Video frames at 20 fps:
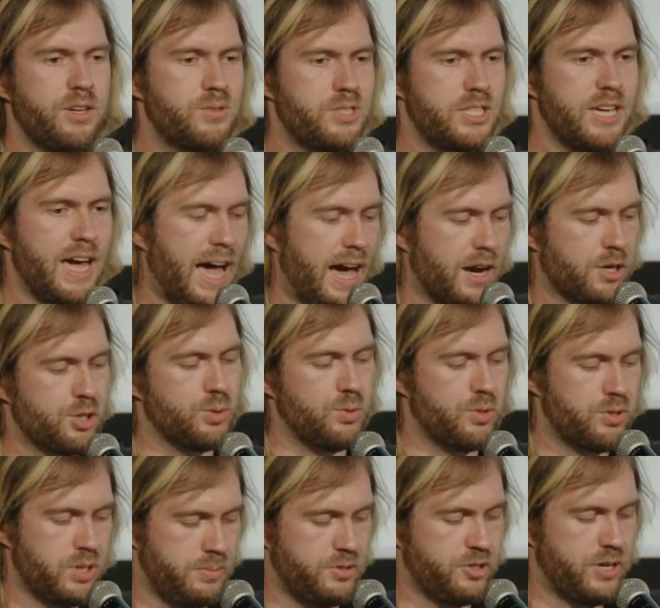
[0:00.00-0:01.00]
using actual
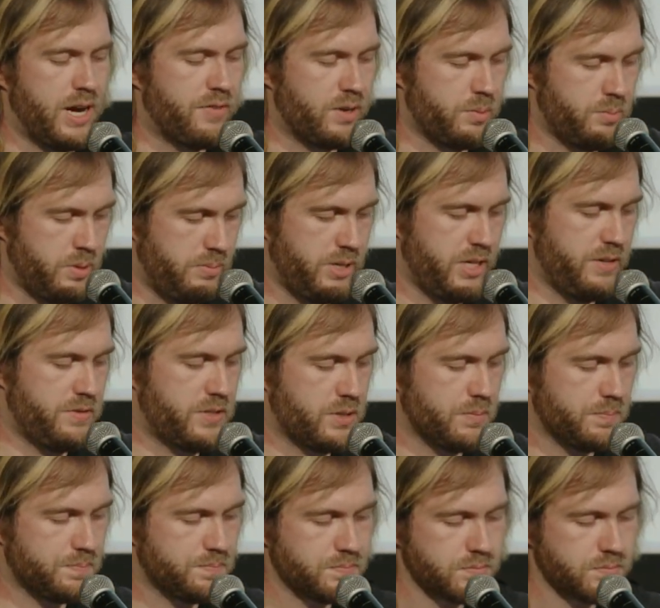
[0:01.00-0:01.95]
cryptographic primitives.